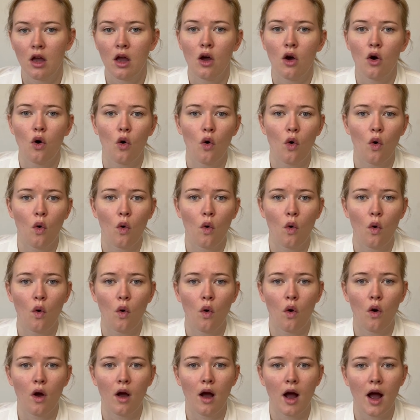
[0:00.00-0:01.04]

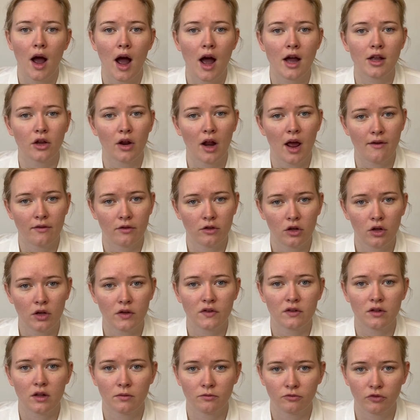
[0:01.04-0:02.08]
or I don't have a use
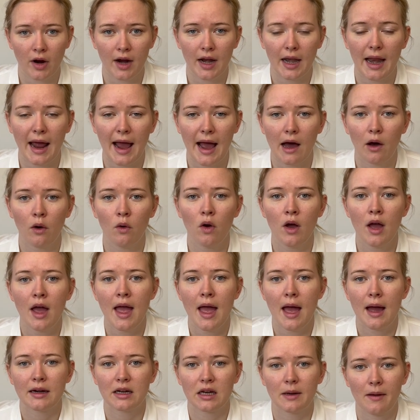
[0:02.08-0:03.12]
for them right now,
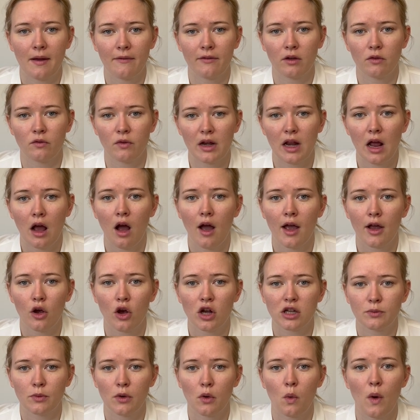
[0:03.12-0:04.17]
ended up having a really high
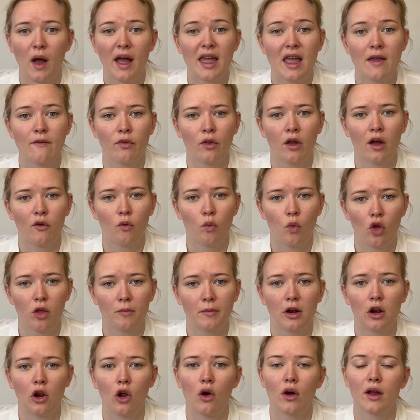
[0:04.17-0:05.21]
cost per wear even though I wore them a
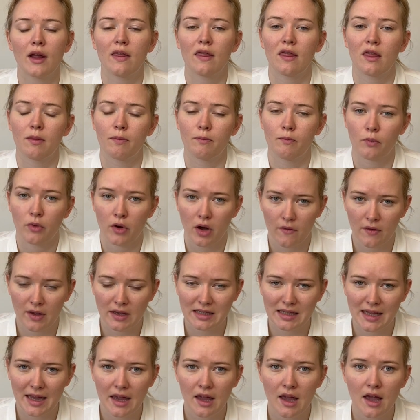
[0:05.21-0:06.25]
lot in
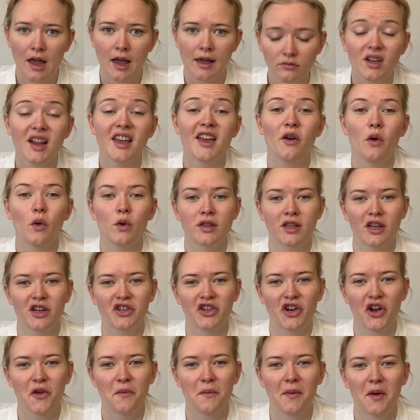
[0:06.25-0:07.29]
previously. It also
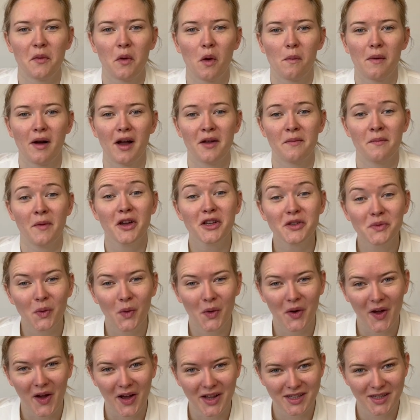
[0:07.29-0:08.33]
showed me what my most worn
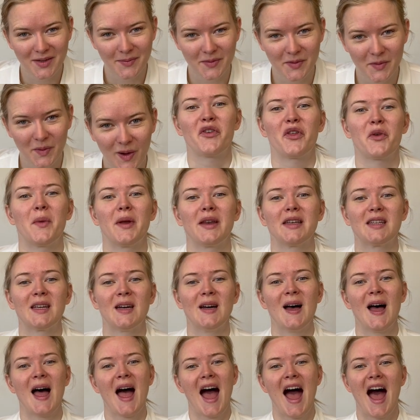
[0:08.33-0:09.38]
items were for the
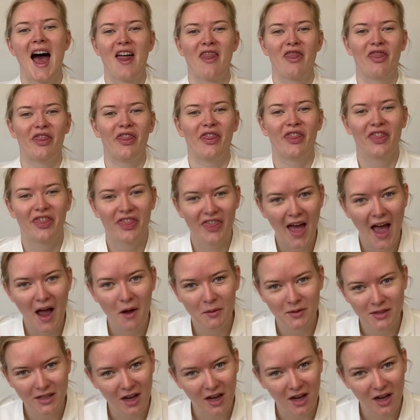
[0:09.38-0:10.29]
winter, and that was